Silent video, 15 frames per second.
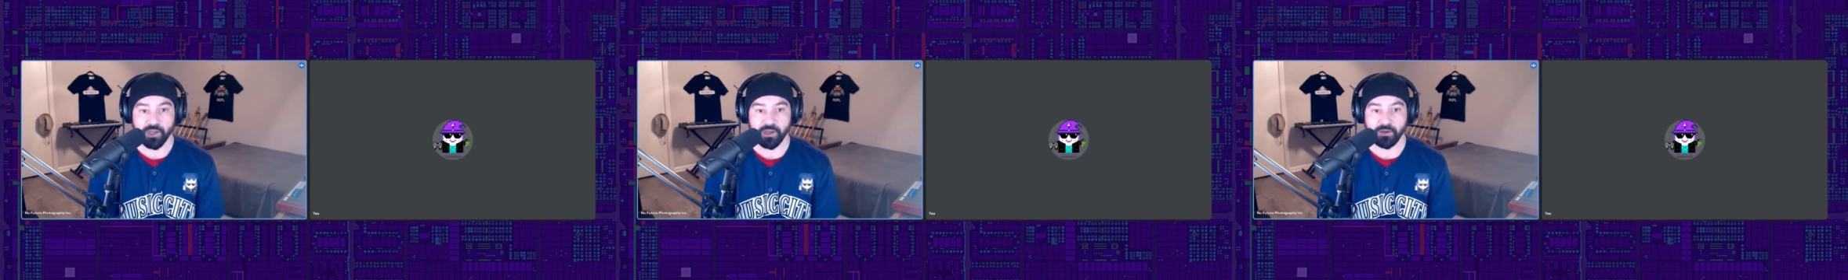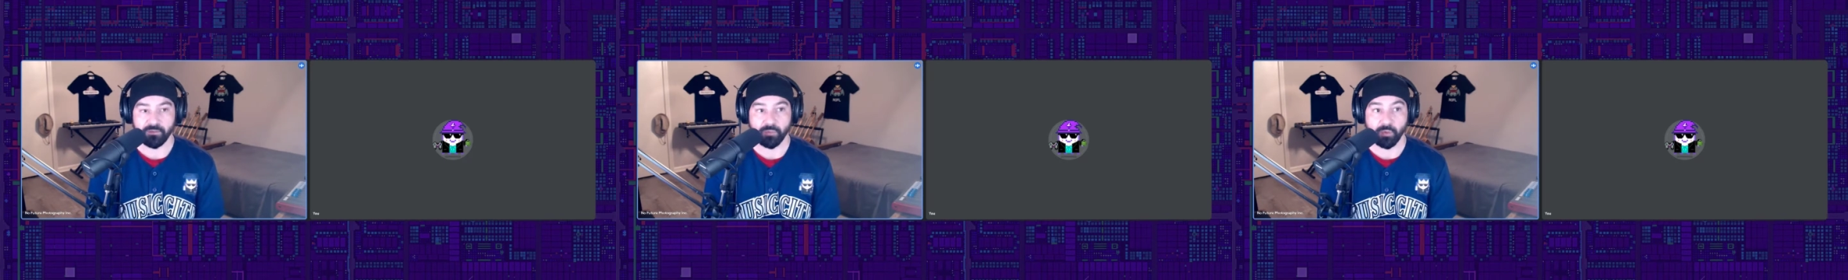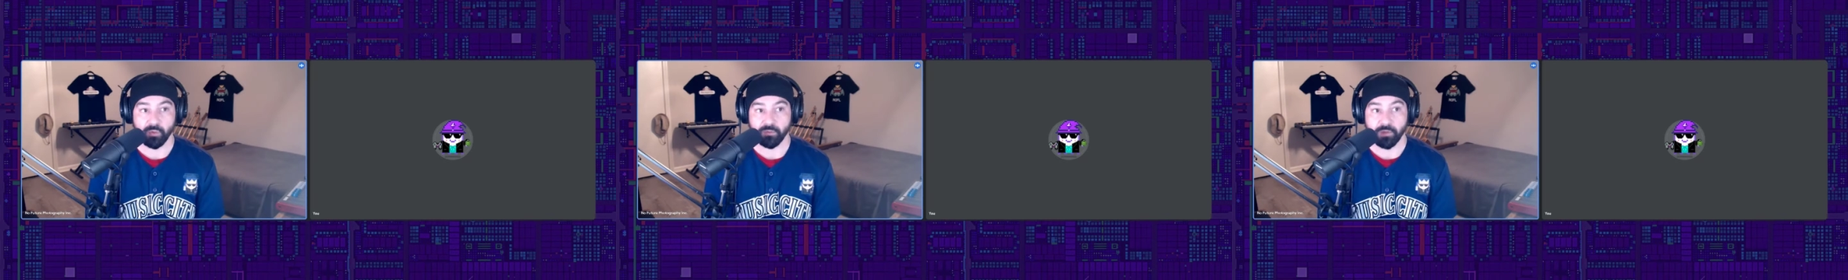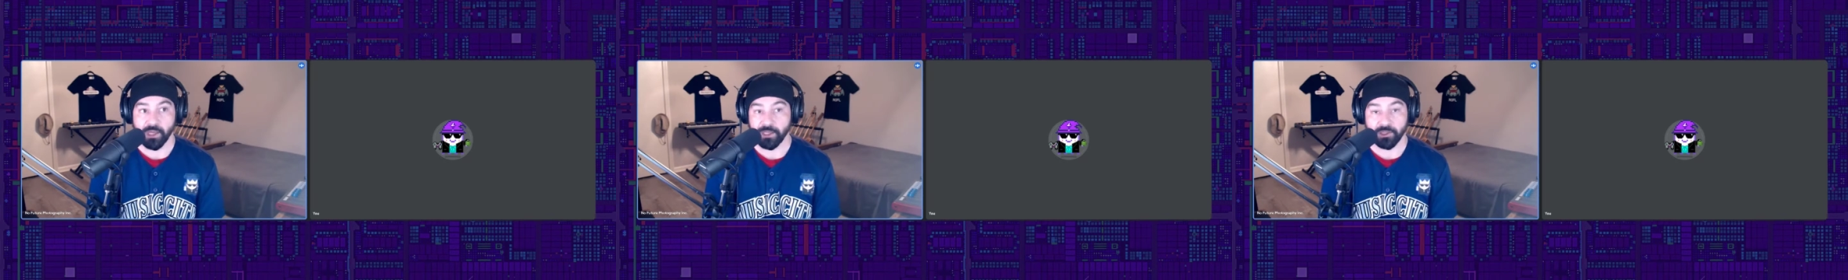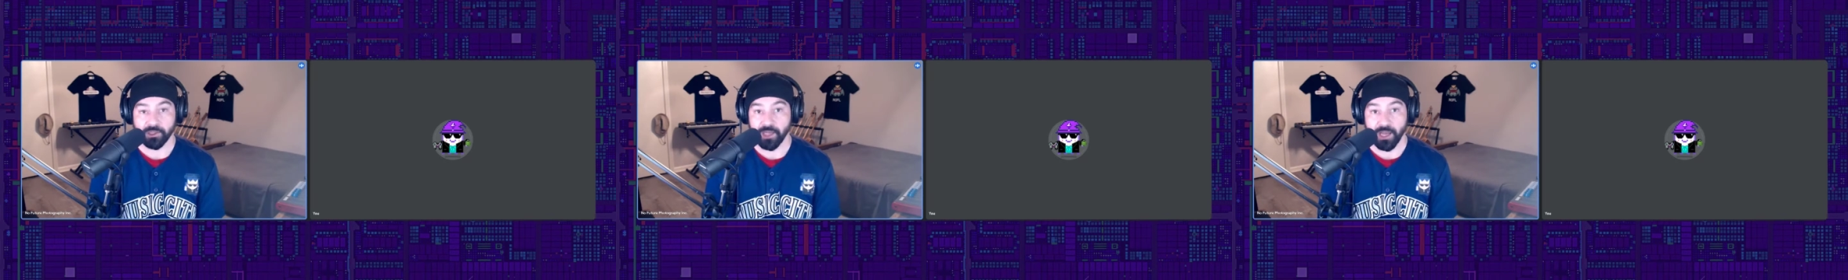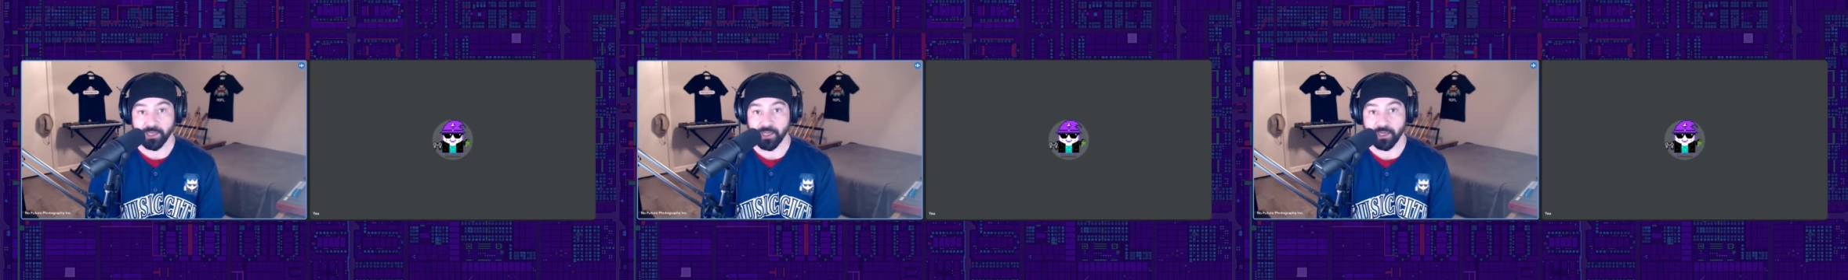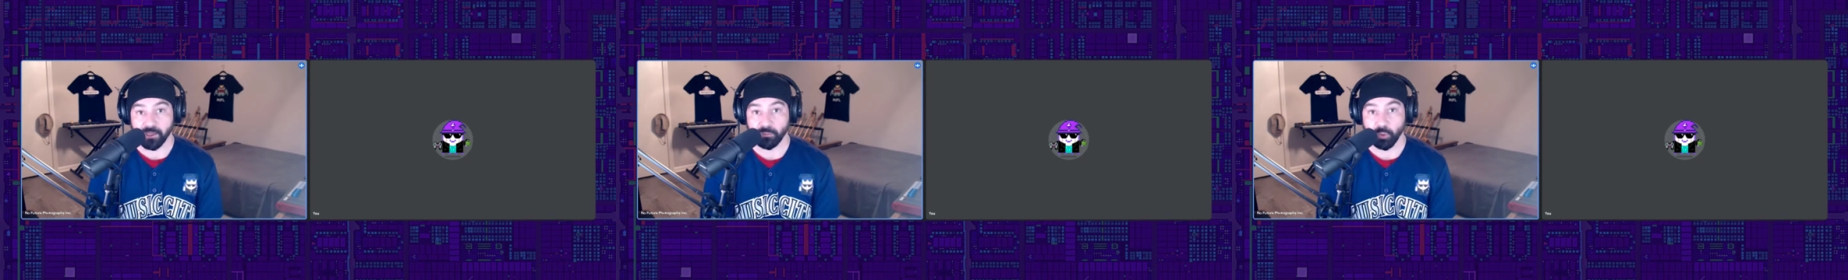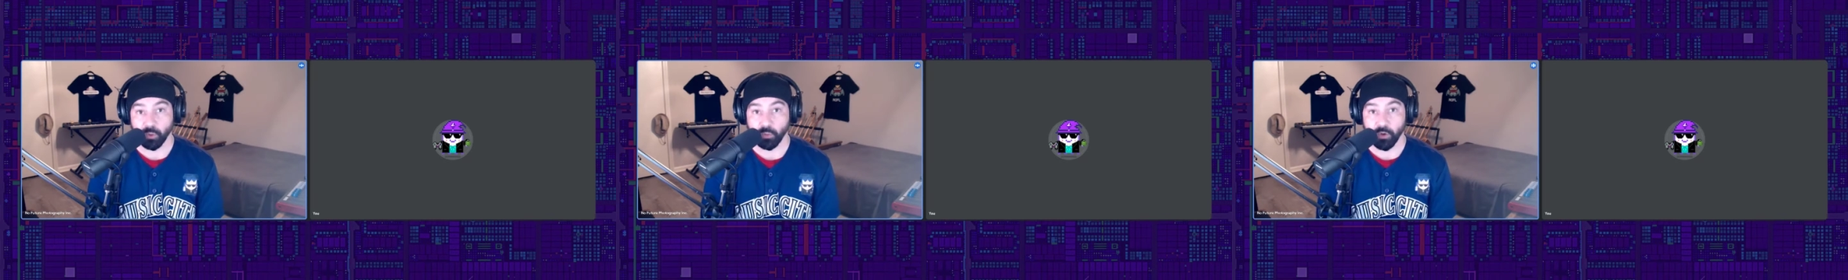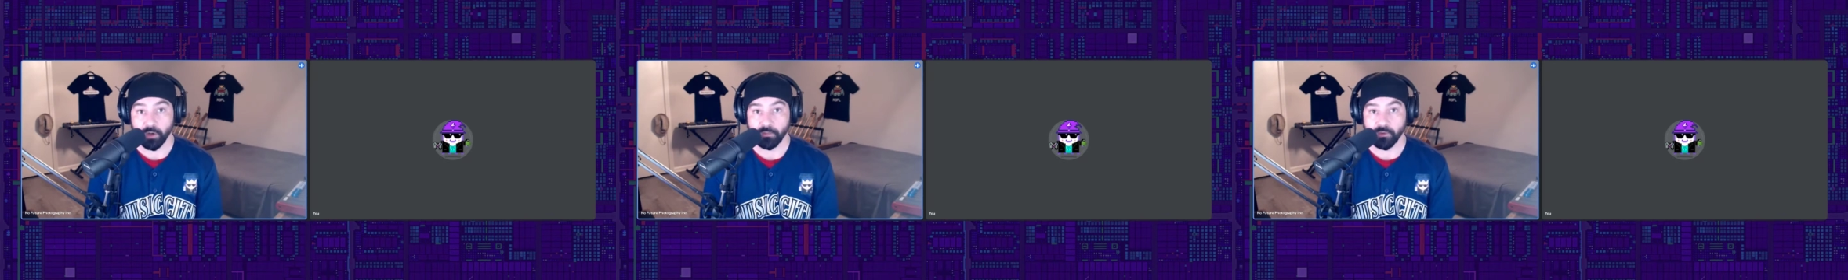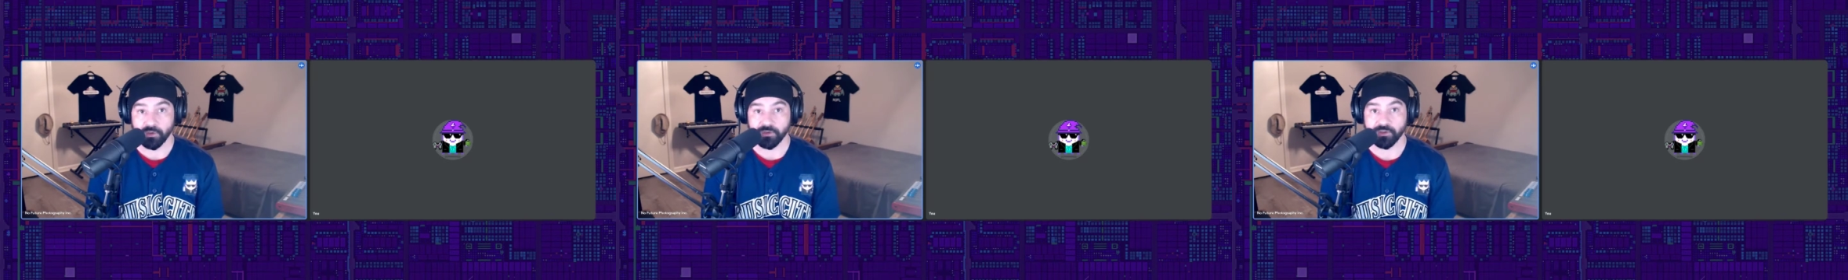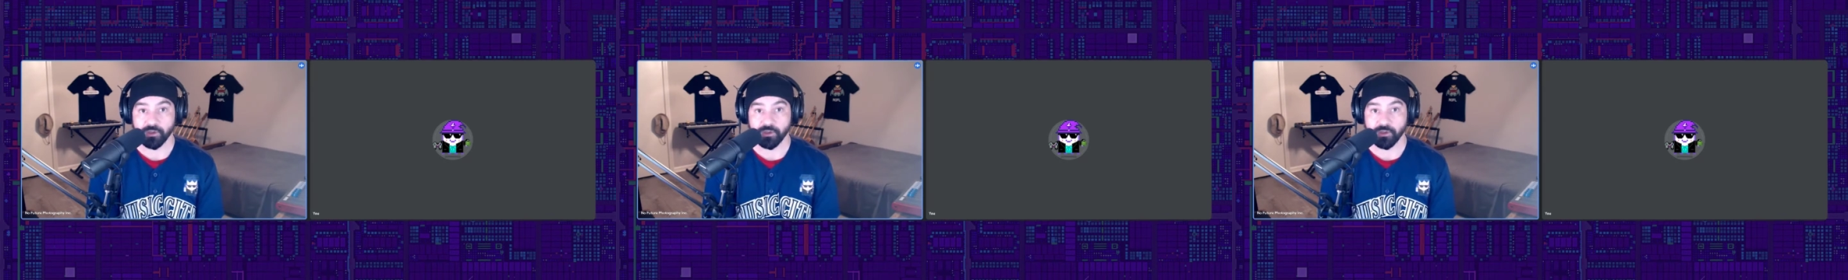and we'll likely not get any more wearables.